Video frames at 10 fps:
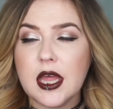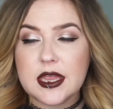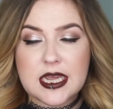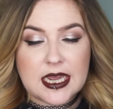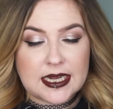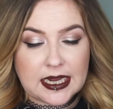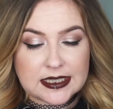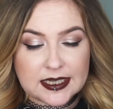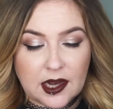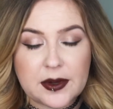The next
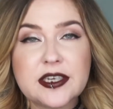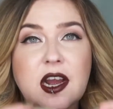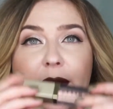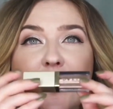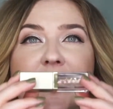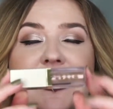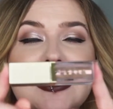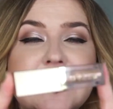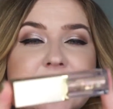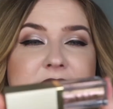thing I want to talk about is
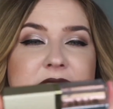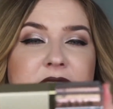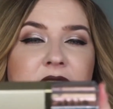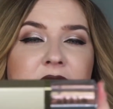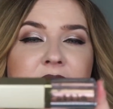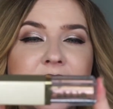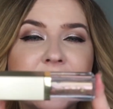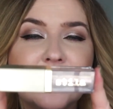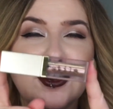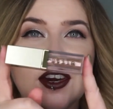the Stila
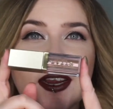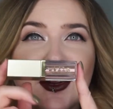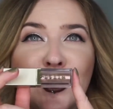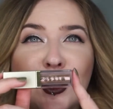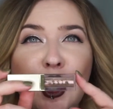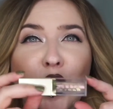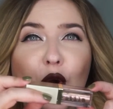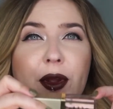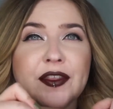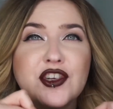Glitter and
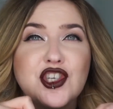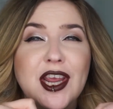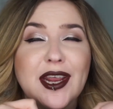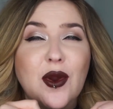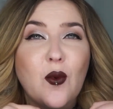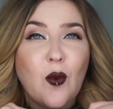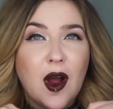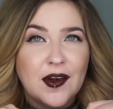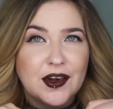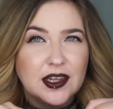Glow in the shade
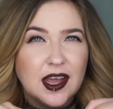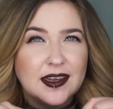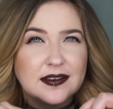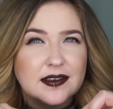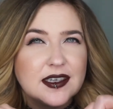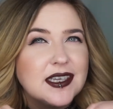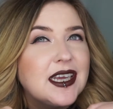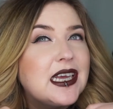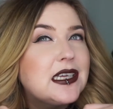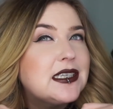Wanderlust.
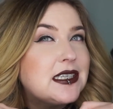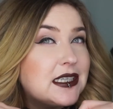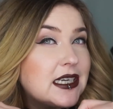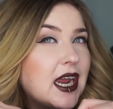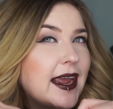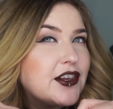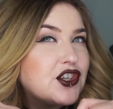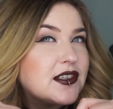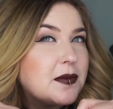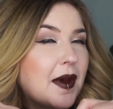Did I
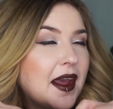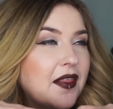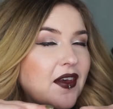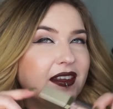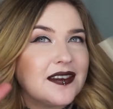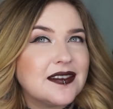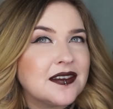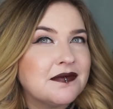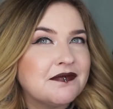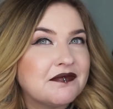just buy
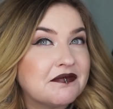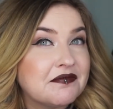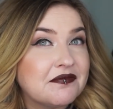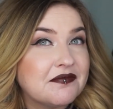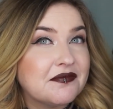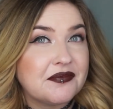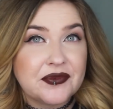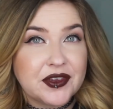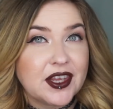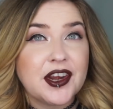this?
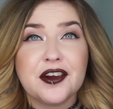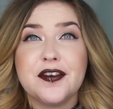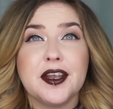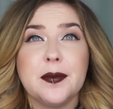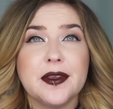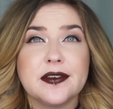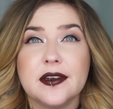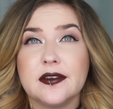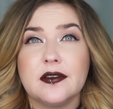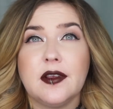None of your fucking
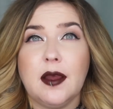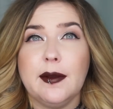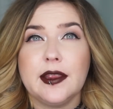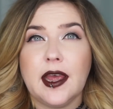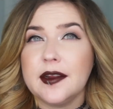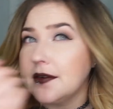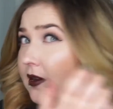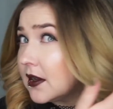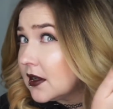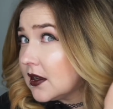business. How about that?
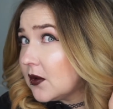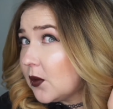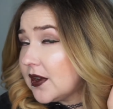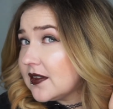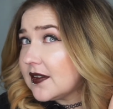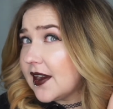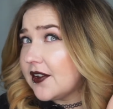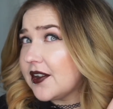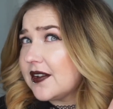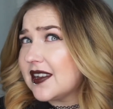What is this hair
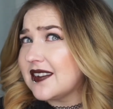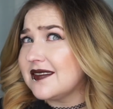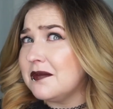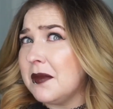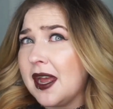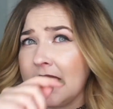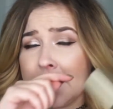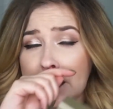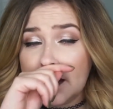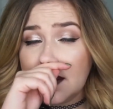doing? Bye.
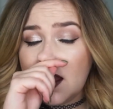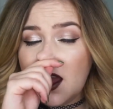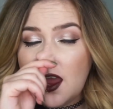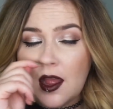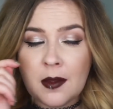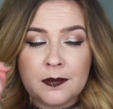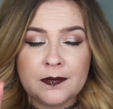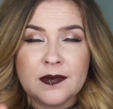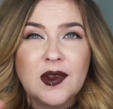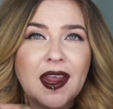
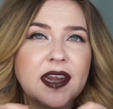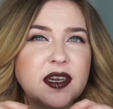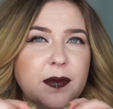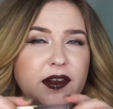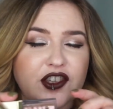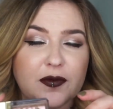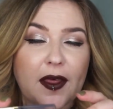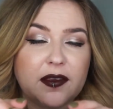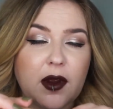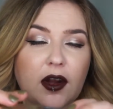Um, okay, I did just buy
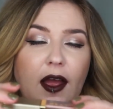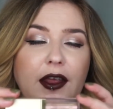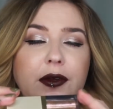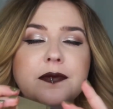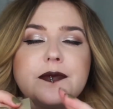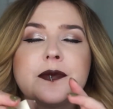this, I'm not gonna lie to you.